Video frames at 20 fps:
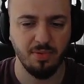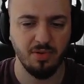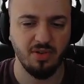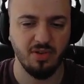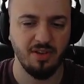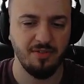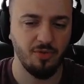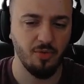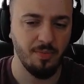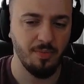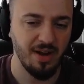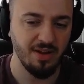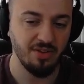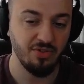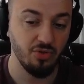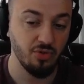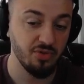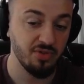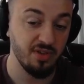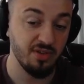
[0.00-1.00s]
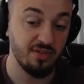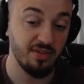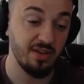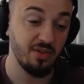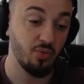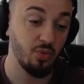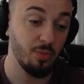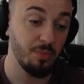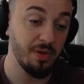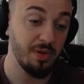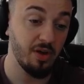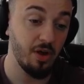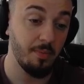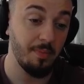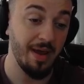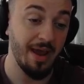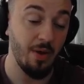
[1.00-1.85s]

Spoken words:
but if you might use it, it will become